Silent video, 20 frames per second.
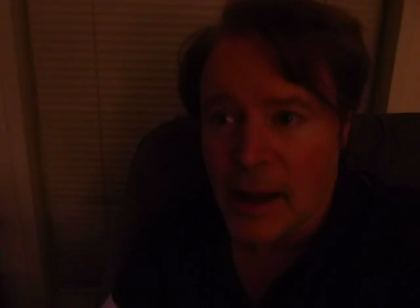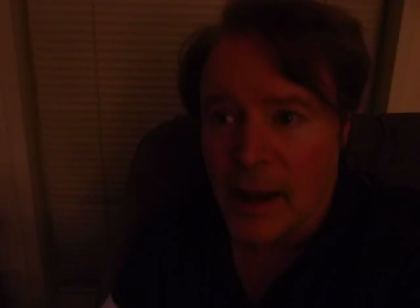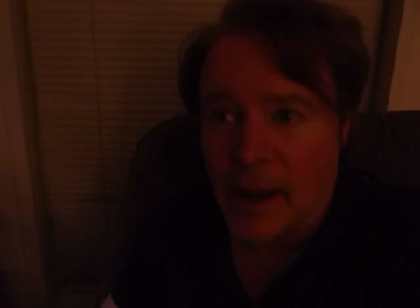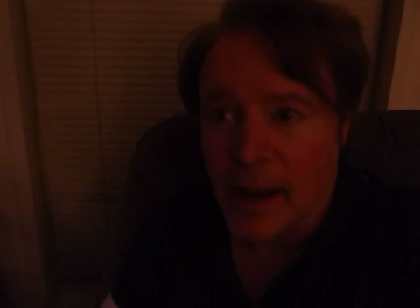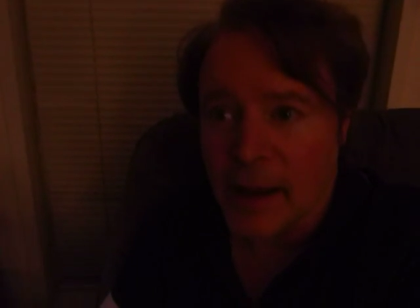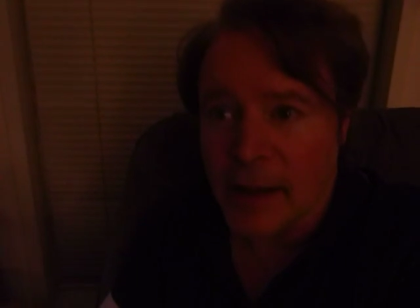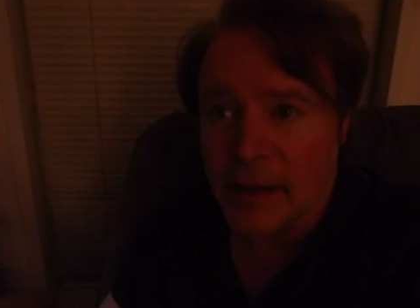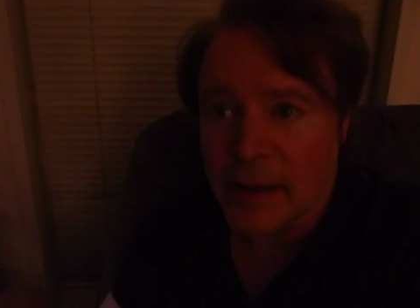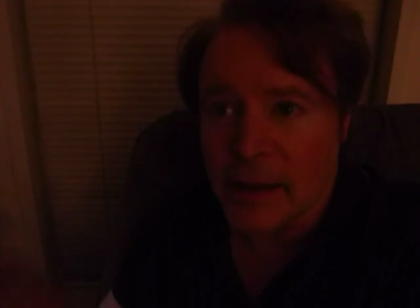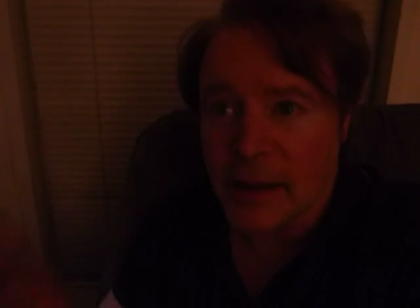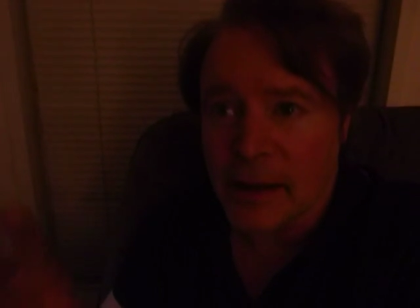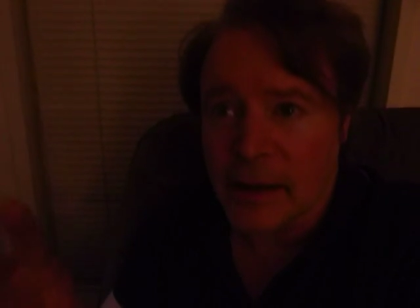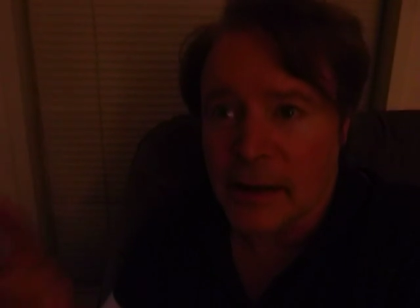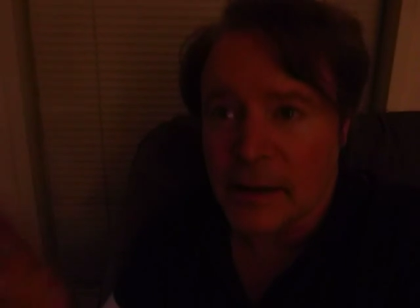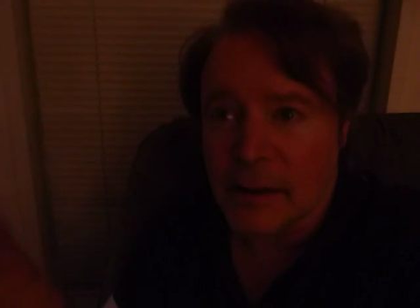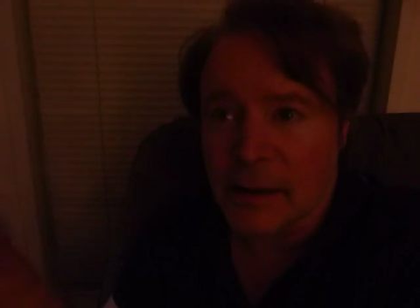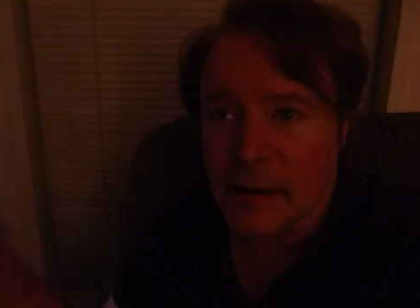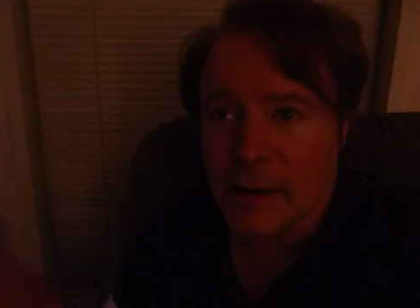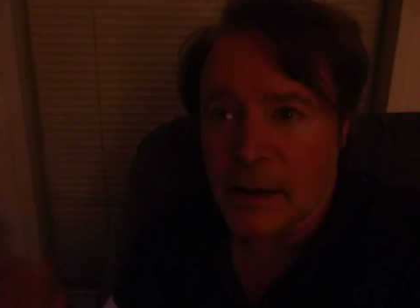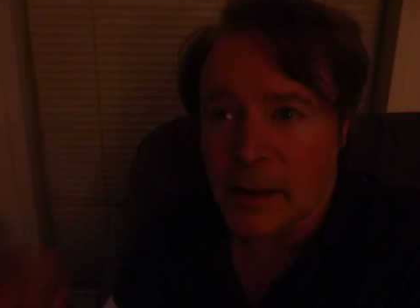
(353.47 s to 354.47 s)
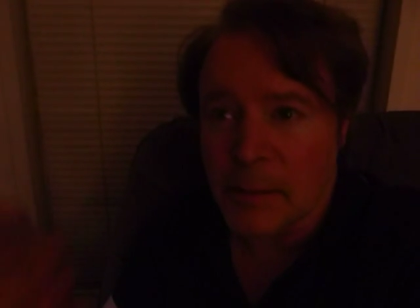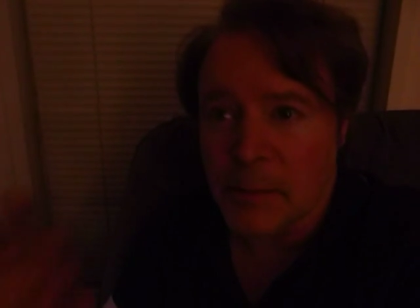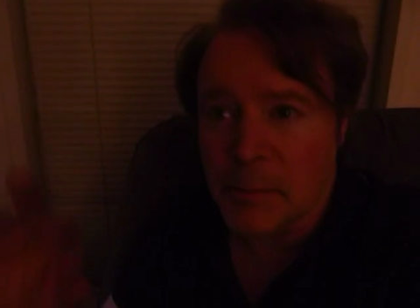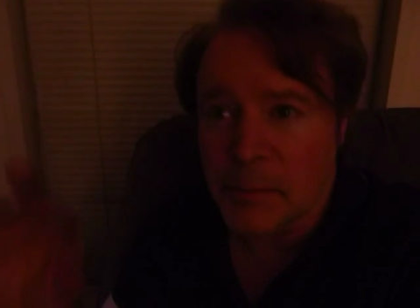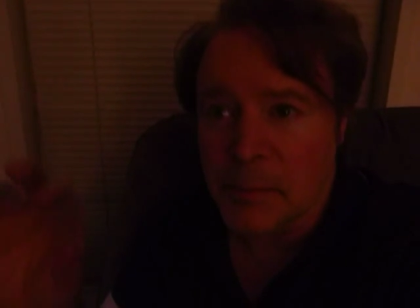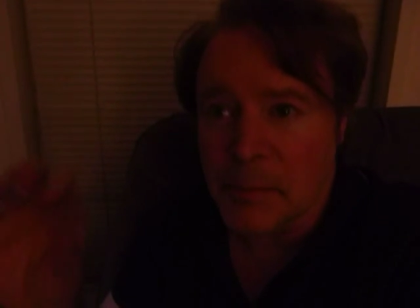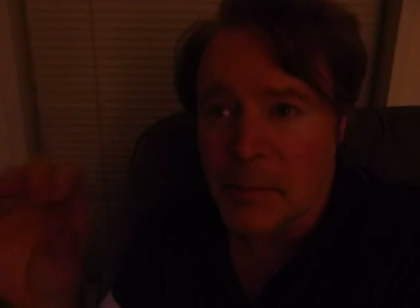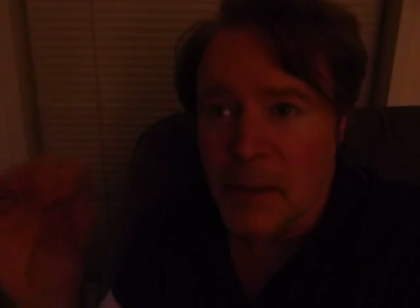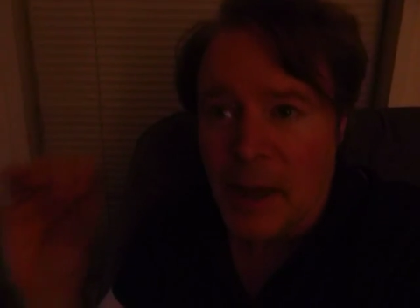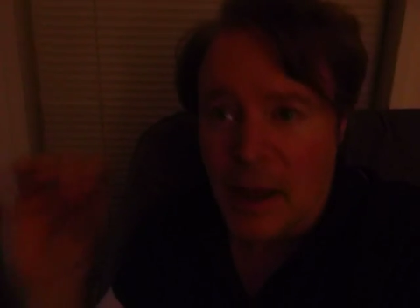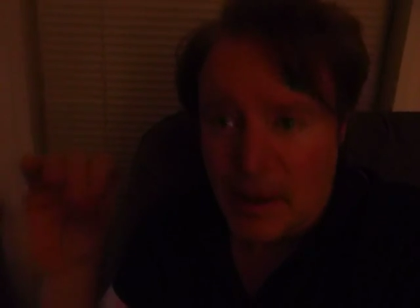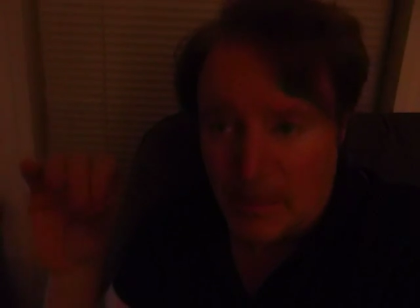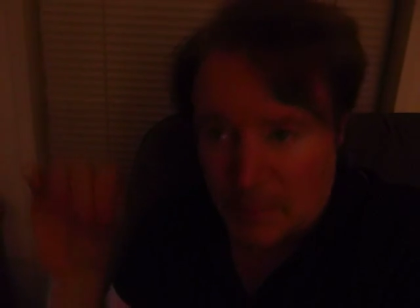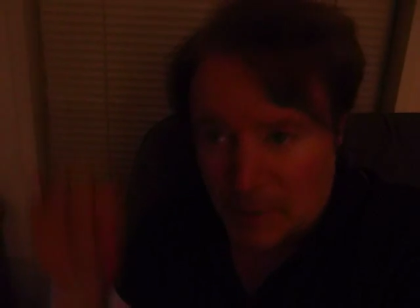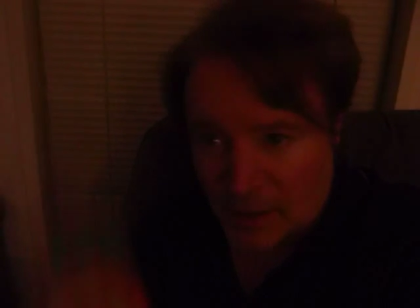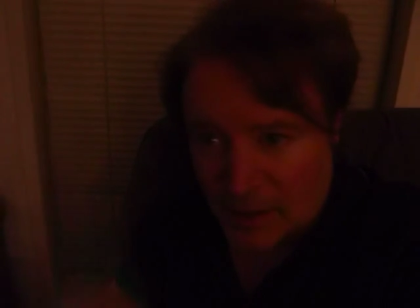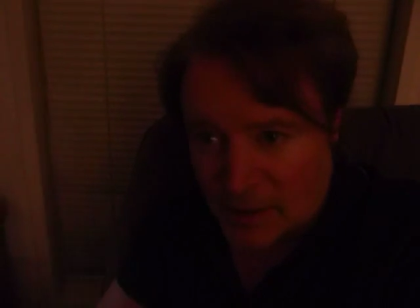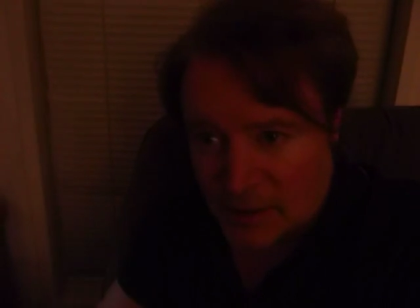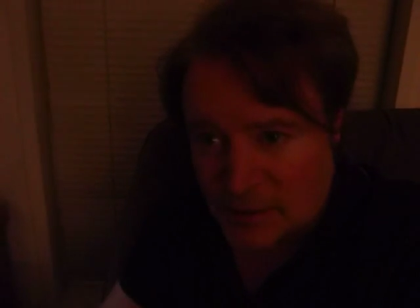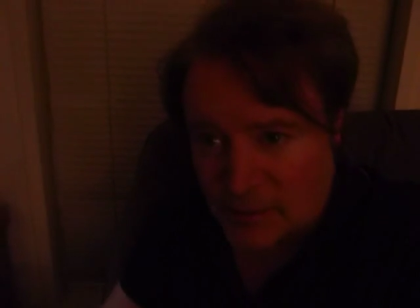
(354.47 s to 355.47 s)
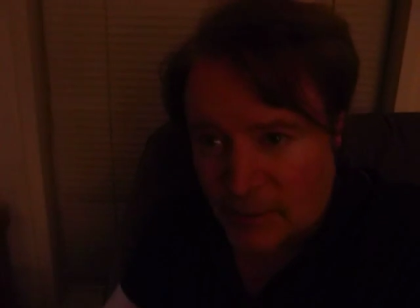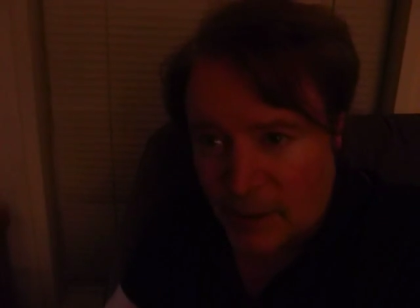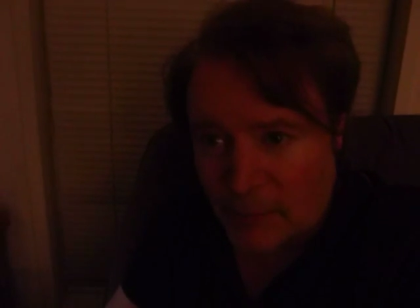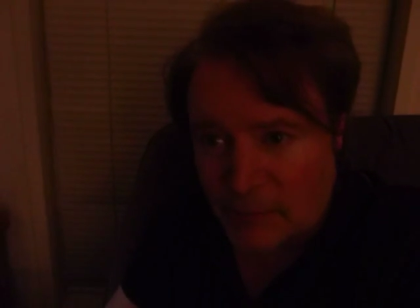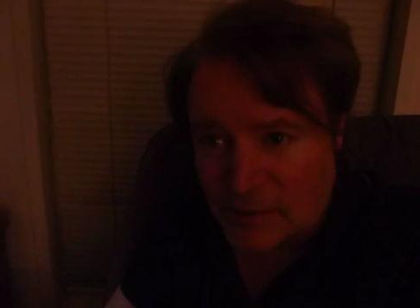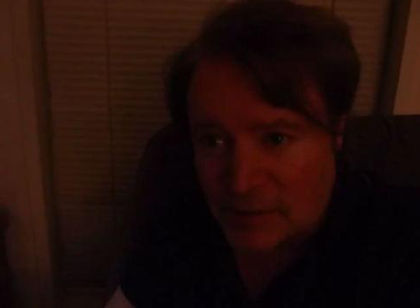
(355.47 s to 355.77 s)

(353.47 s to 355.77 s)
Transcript: and then because the rat